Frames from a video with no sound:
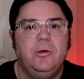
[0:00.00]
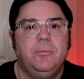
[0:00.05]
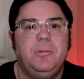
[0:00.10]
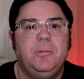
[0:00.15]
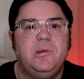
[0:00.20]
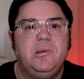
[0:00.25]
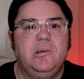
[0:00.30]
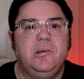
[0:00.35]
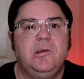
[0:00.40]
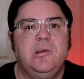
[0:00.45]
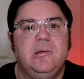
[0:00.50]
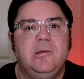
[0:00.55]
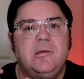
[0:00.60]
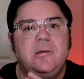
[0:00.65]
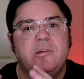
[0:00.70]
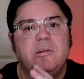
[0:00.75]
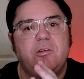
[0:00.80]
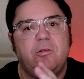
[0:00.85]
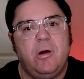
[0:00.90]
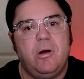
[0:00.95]
positions in
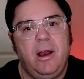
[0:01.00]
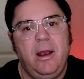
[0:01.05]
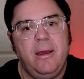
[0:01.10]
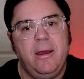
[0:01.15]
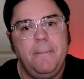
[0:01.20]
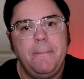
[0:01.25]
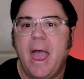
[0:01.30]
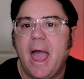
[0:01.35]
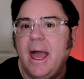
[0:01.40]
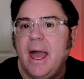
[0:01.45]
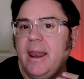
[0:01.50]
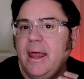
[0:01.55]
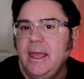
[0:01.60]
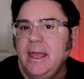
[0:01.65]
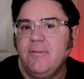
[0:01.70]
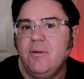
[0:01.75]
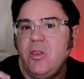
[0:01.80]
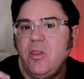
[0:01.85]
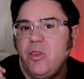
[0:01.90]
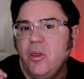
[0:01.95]
Australia. And
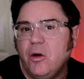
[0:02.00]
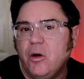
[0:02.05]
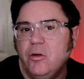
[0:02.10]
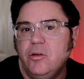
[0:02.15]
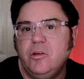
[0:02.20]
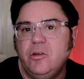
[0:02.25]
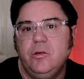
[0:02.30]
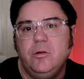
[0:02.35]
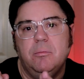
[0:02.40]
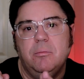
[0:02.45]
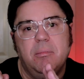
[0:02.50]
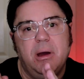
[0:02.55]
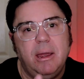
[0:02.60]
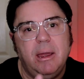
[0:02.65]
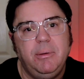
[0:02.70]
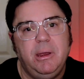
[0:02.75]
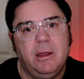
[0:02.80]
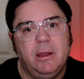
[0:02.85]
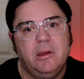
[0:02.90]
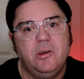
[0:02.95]
even those who may
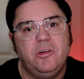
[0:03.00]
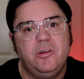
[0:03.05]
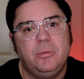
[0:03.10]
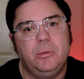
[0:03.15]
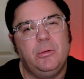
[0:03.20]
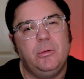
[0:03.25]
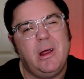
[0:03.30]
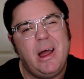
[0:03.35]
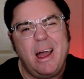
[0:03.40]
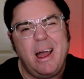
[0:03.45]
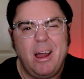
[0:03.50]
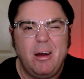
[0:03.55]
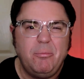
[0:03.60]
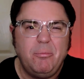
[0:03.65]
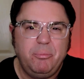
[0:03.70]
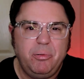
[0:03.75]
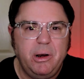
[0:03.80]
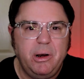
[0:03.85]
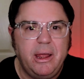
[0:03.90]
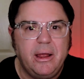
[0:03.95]
be eligible are
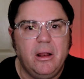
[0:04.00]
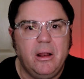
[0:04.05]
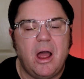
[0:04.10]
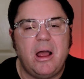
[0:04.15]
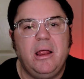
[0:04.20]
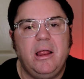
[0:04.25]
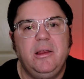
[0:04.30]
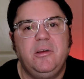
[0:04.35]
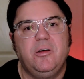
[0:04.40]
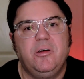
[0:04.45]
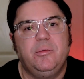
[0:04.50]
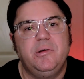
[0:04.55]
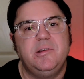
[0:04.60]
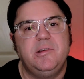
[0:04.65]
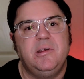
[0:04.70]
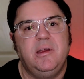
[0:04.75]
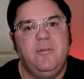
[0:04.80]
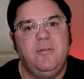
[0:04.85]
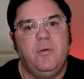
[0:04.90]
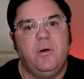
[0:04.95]
pretty unlikely to
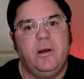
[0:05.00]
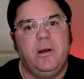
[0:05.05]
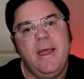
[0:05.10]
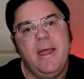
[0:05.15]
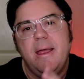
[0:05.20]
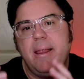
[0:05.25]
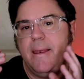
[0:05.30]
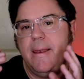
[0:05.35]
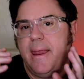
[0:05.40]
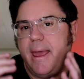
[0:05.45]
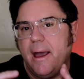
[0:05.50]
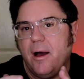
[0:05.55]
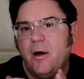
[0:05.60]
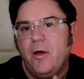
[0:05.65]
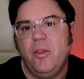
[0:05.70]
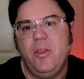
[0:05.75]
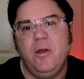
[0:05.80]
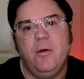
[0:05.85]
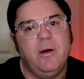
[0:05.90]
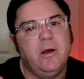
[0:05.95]
receive one. Now,
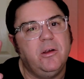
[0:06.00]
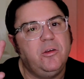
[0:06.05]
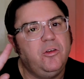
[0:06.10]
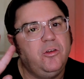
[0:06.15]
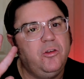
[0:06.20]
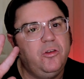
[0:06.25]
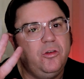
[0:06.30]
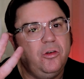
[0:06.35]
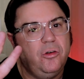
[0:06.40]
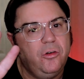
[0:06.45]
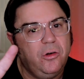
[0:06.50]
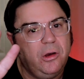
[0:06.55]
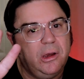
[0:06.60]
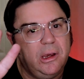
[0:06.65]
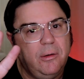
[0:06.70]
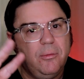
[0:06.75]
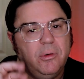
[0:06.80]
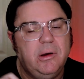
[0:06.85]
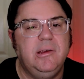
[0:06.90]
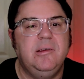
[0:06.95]
there are two
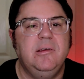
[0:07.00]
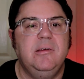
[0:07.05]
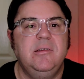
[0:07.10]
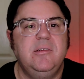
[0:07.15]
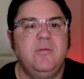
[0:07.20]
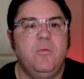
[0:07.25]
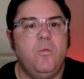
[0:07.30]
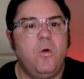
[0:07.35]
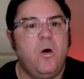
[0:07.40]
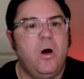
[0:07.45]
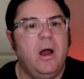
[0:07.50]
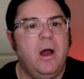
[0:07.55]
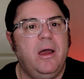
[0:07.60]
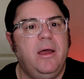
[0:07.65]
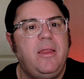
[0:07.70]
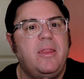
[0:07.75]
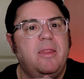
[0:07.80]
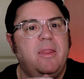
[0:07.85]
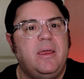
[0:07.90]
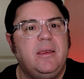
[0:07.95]
key reasons why
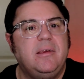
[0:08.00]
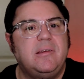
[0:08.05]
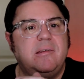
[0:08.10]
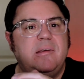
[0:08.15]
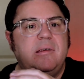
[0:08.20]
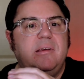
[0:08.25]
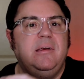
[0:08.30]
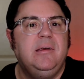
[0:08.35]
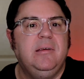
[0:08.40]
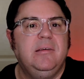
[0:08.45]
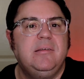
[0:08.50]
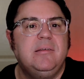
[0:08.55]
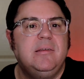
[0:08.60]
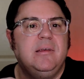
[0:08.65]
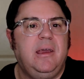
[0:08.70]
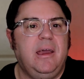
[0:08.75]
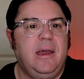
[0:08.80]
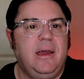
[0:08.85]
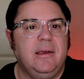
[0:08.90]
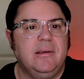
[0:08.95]
this is the
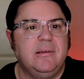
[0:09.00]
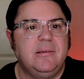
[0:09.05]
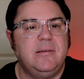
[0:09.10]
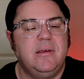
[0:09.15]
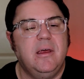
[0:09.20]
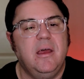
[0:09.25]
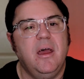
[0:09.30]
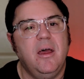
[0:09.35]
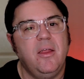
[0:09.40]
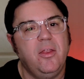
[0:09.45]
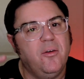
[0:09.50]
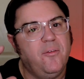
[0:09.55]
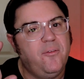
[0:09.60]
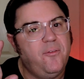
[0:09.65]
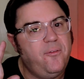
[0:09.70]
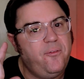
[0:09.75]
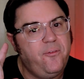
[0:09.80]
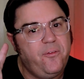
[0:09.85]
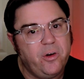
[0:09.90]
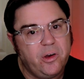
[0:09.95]
case. The
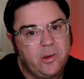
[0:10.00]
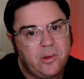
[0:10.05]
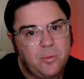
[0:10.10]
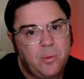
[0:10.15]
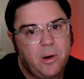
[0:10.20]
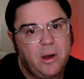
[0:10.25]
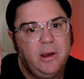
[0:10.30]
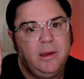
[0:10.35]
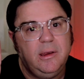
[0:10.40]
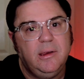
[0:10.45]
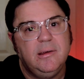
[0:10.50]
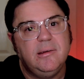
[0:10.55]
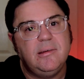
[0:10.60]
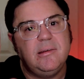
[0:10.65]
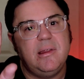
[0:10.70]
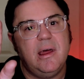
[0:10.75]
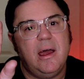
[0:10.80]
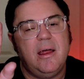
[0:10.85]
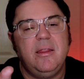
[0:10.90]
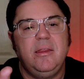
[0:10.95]
first one is
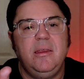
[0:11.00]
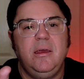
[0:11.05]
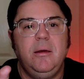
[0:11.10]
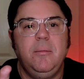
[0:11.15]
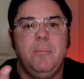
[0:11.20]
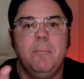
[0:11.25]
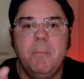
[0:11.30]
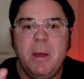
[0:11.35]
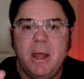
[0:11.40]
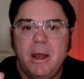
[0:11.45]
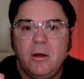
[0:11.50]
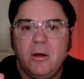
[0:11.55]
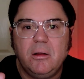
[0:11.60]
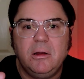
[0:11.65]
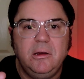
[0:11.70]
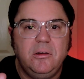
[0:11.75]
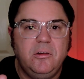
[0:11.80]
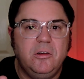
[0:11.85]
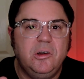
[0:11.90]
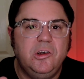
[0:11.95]
that the medical
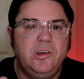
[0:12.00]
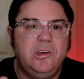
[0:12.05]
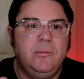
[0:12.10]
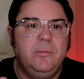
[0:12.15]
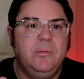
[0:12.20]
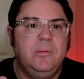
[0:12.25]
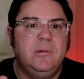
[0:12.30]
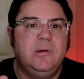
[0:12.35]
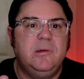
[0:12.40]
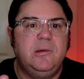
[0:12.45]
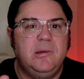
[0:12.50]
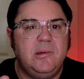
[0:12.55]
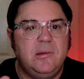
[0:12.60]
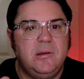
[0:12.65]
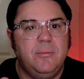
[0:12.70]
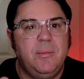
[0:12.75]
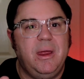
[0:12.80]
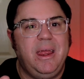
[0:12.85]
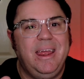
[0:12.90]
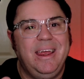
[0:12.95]
internship
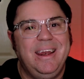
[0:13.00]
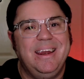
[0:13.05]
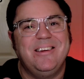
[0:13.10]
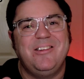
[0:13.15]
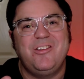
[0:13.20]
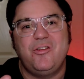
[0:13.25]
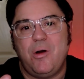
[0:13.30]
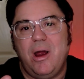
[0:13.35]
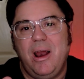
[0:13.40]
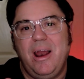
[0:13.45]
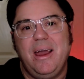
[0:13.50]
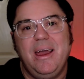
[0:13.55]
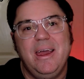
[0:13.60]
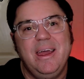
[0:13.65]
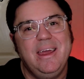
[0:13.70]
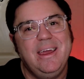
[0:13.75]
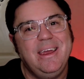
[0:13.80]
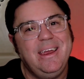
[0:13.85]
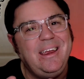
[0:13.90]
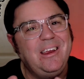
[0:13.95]
system in Australia
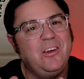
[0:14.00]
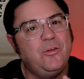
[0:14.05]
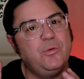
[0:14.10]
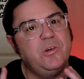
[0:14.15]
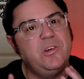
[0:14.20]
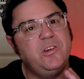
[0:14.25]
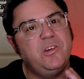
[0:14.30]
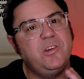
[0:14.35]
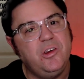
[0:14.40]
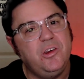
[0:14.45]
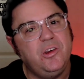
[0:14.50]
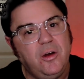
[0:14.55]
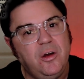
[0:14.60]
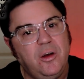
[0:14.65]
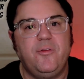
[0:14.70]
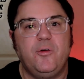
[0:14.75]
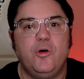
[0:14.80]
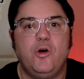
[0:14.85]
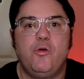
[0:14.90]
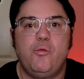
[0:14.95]
is reserved
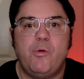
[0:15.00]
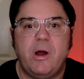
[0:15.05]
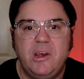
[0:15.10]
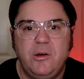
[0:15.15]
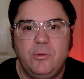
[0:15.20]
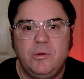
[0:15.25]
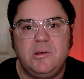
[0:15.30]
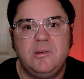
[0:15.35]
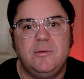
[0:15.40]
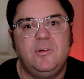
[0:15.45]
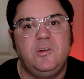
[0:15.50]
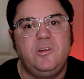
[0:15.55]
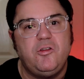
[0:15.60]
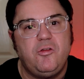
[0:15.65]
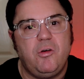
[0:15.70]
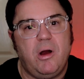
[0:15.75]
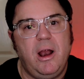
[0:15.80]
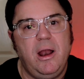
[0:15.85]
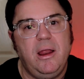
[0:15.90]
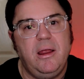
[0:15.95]
for graduates of
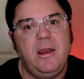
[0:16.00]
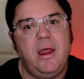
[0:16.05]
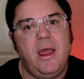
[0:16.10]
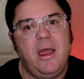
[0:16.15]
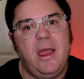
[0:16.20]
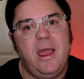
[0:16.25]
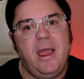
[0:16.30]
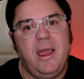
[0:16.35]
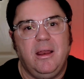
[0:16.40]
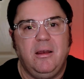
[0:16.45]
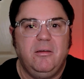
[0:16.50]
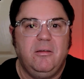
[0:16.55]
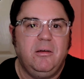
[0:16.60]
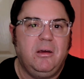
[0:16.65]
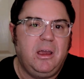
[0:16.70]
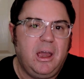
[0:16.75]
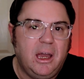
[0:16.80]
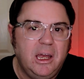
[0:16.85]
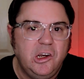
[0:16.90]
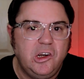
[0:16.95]
Australian and
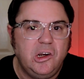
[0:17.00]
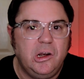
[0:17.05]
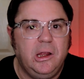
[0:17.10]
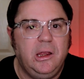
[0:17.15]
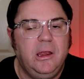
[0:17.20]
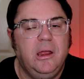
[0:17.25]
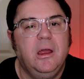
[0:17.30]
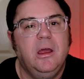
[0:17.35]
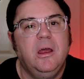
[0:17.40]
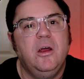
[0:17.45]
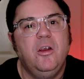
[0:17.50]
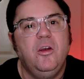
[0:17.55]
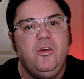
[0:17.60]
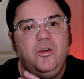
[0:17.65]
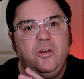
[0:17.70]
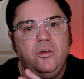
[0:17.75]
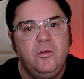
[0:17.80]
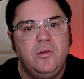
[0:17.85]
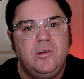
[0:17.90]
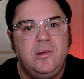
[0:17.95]
occasionally
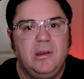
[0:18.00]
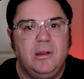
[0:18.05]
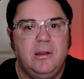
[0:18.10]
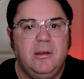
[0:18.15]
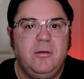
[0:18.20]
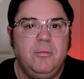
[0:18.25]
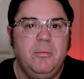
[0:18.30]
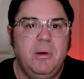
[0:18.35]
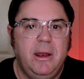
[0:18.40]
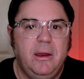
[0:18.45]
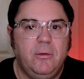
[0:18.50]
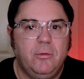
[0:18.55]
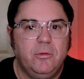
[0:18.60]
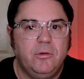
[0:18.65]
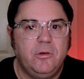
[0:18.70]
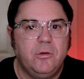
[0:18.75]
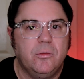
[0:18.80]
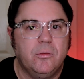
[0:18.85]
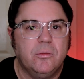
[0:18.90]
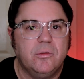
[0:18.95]
New Zealand medical
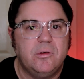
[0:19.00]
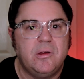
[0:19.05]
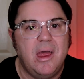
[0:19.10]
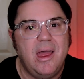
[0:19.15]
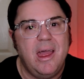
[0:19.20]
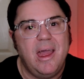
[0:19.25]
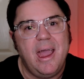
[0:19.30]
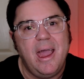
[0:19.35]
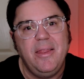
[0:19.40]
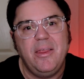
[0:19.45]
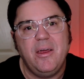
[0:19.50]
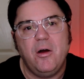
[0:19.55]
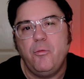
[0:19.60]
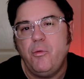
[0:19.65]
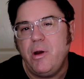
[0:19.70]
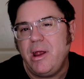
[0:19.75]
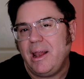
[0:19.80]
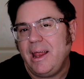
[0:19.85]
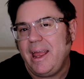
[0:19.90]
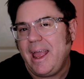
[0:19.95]
schools, and there are
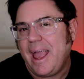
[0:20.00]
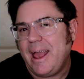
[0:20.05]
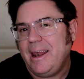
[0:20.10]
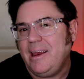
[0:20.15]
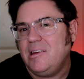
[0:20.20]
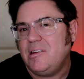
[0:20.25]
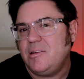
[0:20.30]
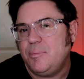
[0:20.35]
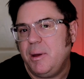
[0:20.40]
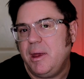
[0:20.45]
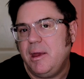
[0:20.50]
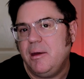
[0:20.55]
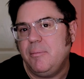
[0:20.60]
rarely any spare